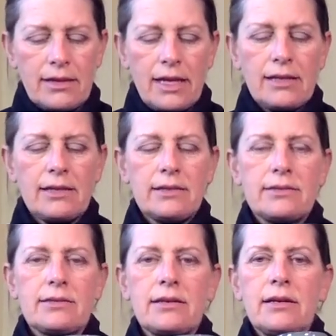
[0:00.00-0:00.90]
And
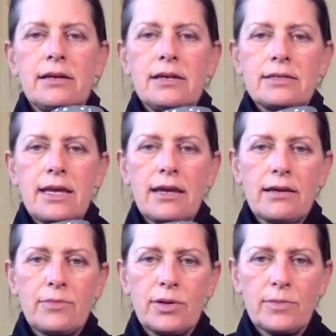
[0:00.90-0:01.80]
let's take
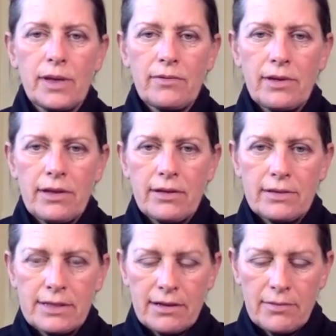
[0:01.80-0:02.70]
a moment with your
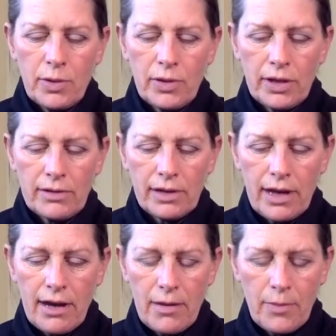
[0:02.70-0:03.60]
ceremonial
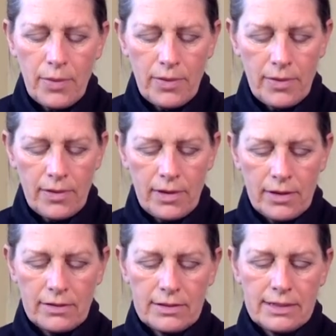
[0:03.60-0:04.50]
cup
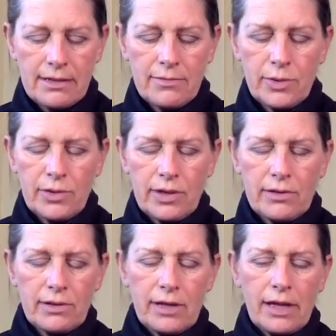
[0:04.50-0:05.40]
and your
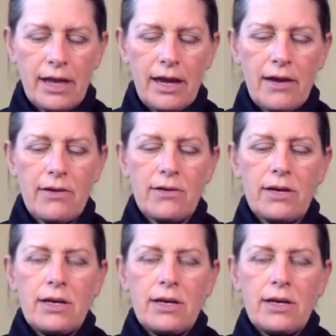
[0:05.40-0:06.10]
ceremonial cacao.